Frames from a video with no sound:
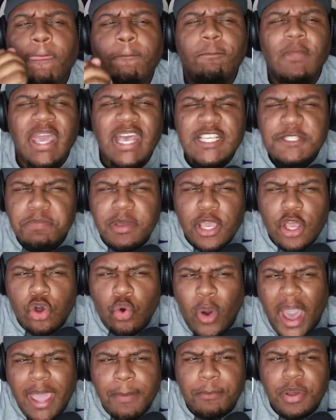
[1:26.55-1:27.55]
it's been
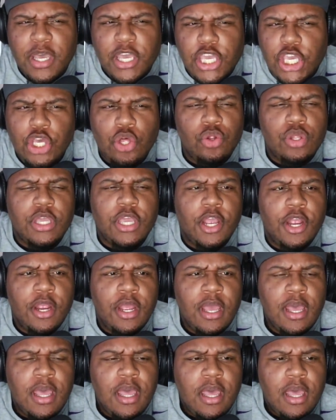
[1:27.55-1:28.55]
quite peculiar
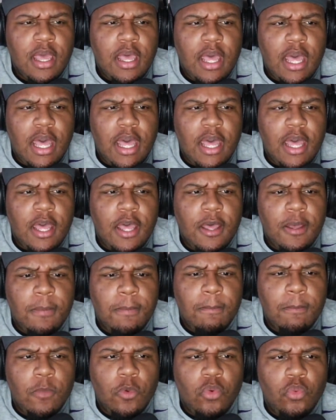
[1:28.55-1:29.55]

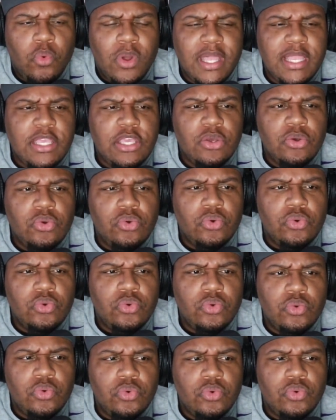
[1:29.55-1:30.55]
um, when you...
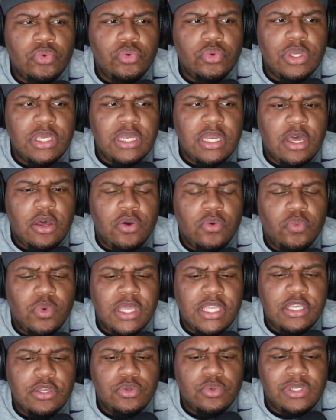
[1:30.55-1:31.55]
you know, when
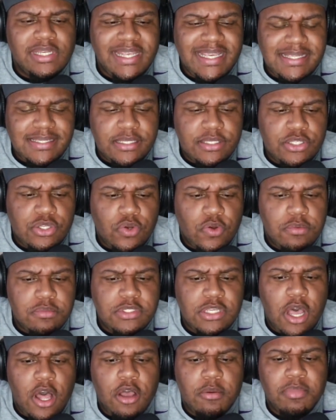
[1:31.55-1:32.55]
you listen to them
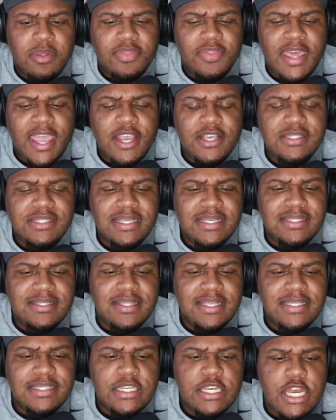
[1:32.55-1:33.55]
talk, but there's this
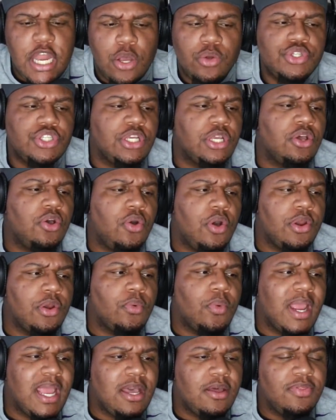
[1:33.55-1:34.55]
this notion going
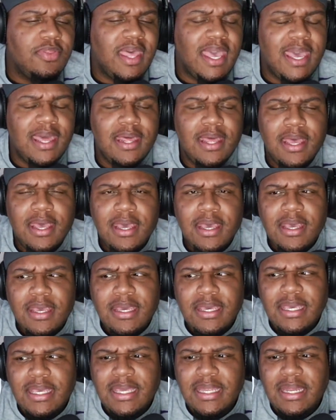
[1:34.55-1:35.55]
around that,
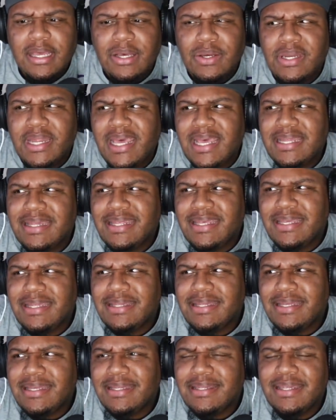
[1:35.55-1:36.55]
you know, that the,
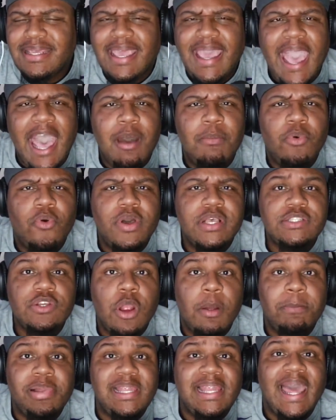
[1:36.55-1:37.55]
the, the Cowboys
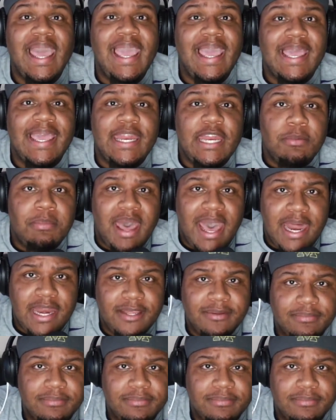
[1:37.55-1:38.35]
aren't playing anybody.